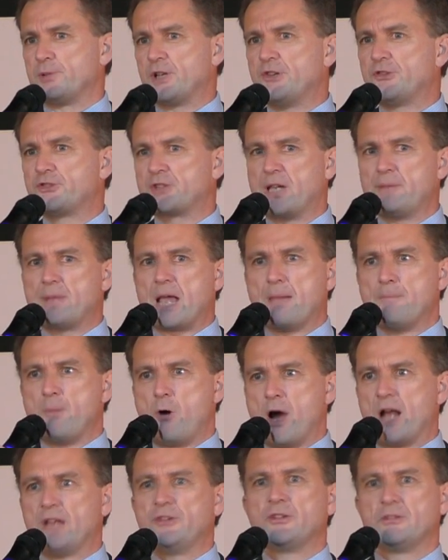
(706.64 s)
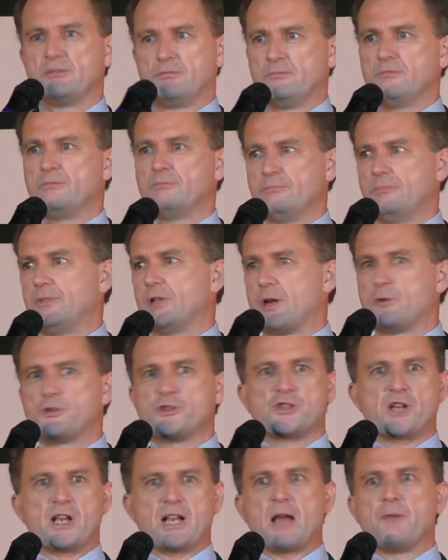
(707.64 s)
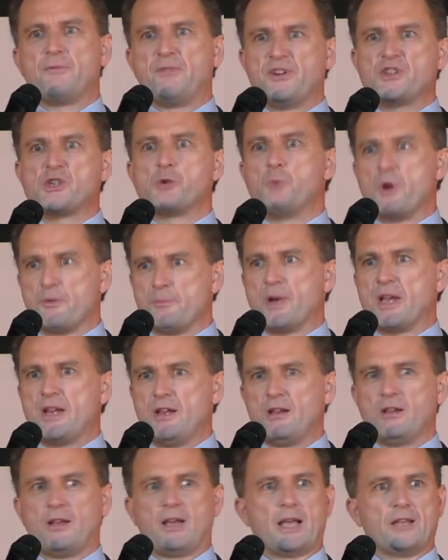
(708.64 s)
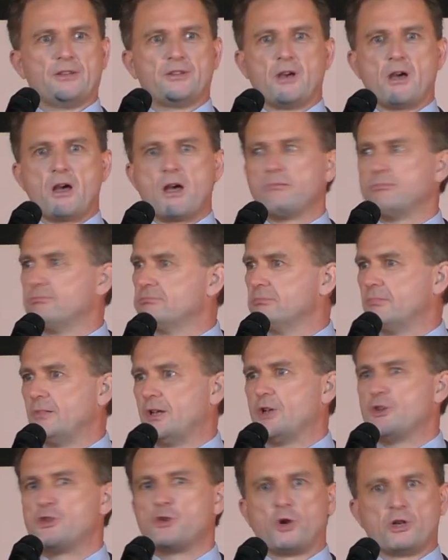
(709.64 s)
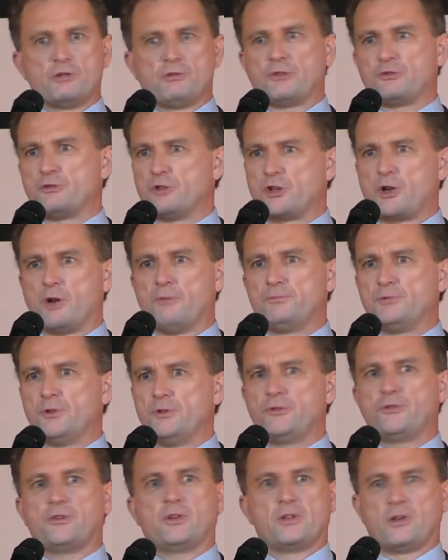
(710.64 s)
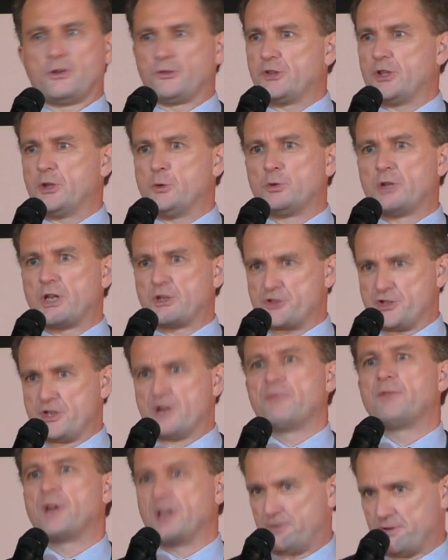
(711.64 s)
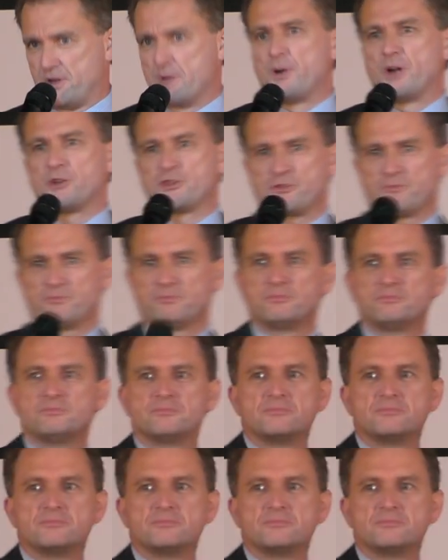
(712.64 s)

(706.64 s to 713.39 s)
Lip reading: please keep that in mind. You know, share that vision with me, and enjoy the rest of the conference. And I'll see you all next year. Thank you very much.